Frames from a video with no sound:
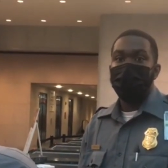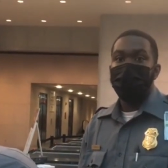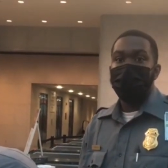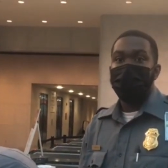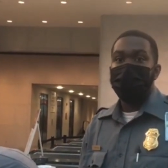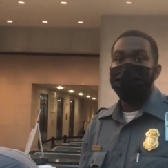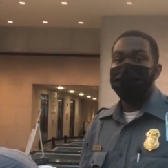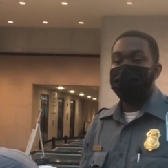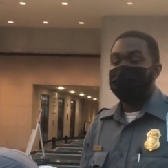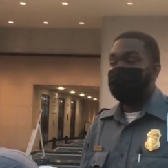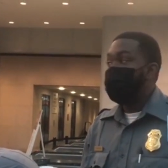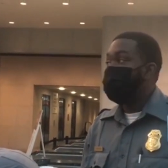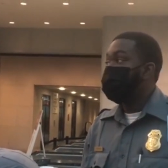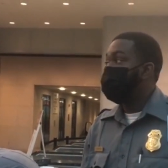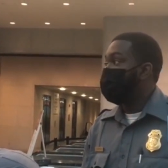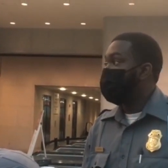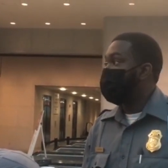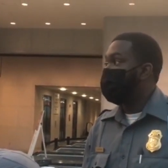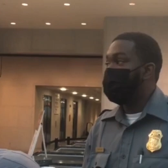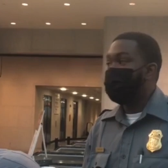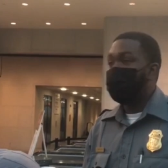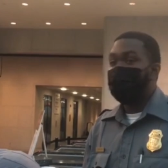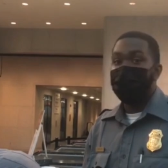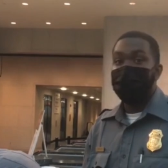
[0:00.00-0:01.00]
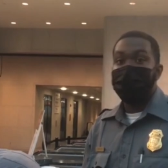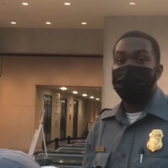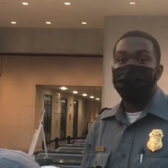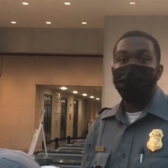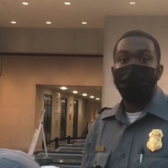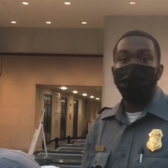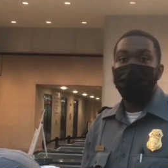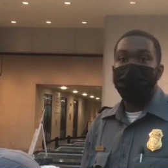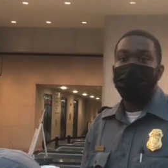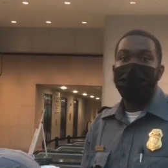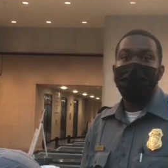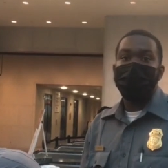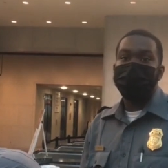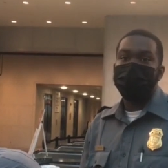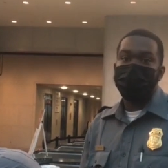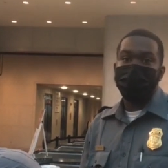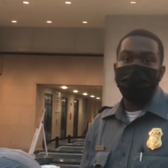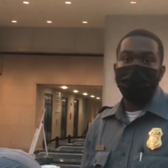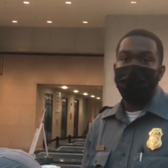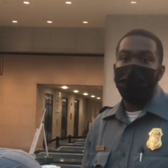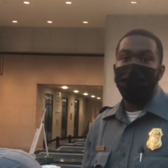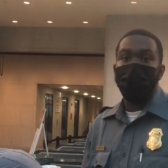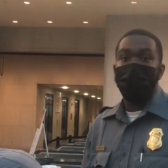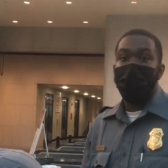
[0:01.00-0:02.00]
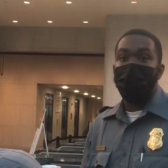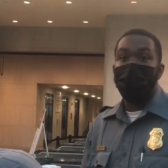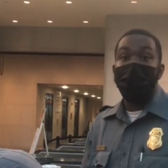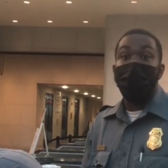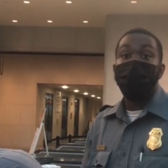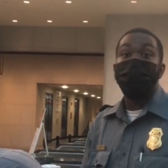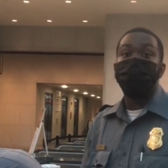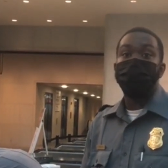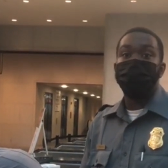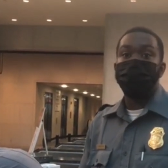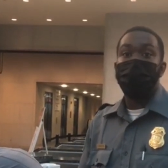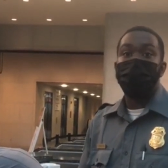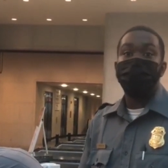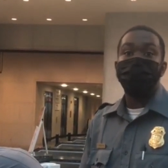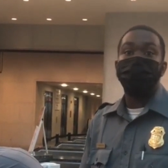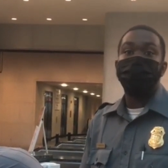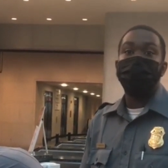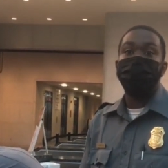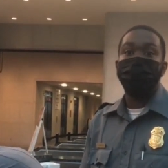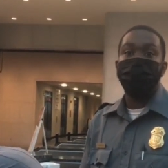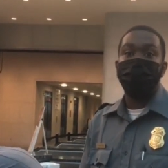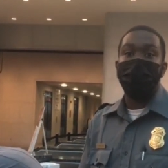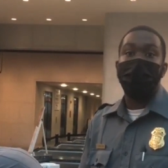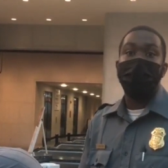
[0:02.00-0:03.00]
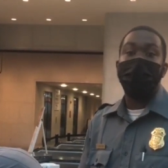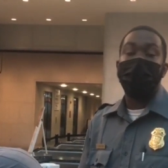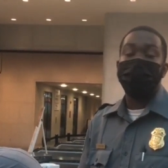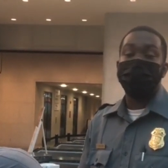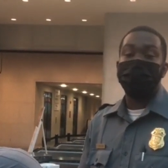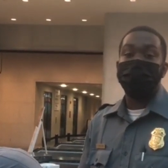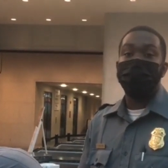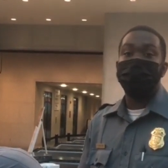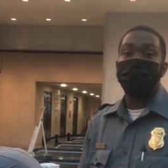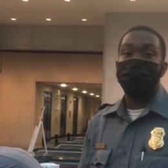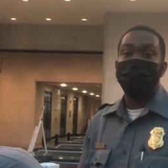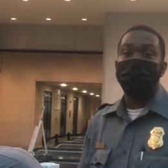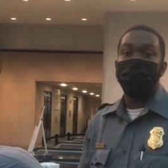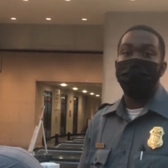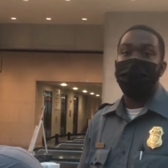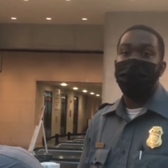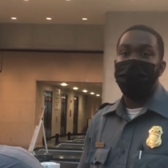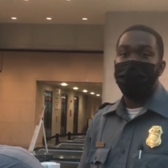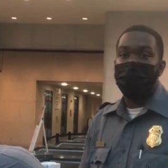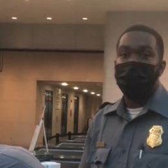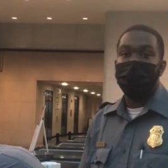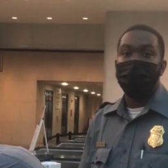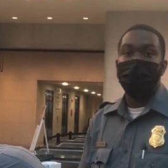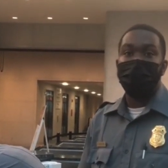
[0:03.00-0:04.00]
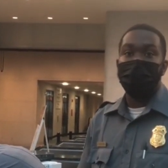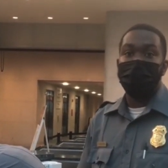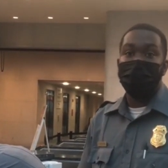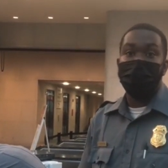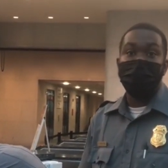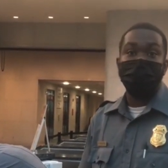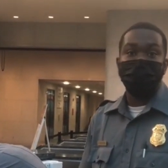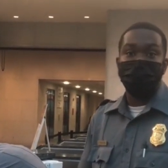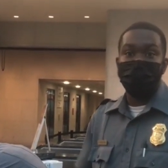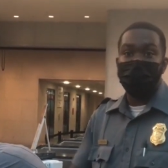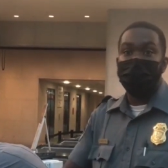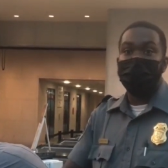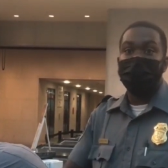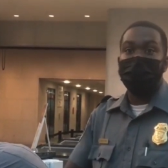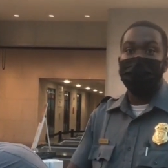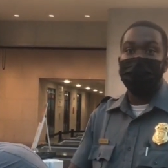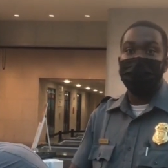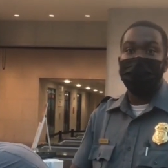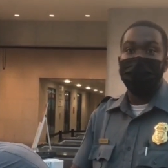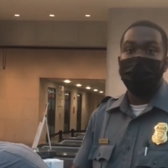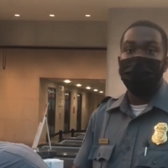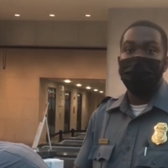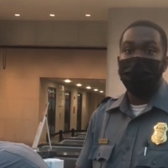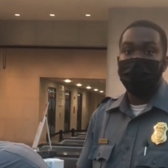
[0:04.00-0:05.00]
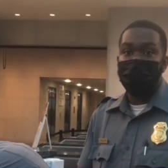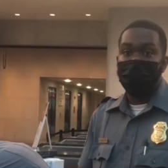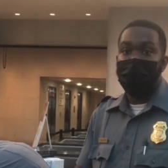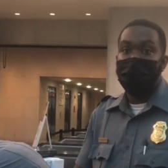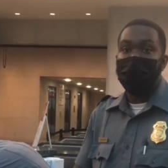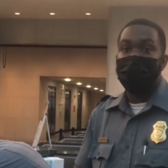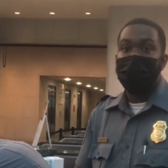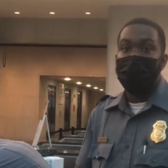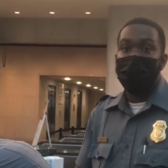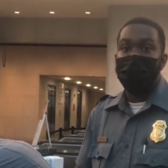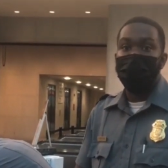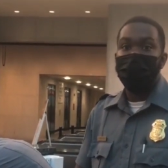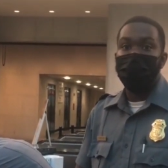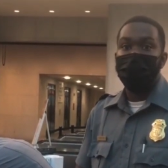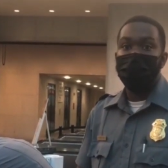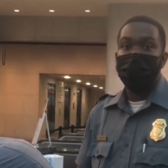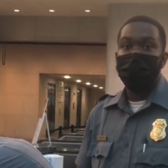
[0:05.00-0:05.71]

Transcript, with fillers: It's empty. Okay. It's only IT. Most most people are IT people that work here. That's working here right okay. now. Okay.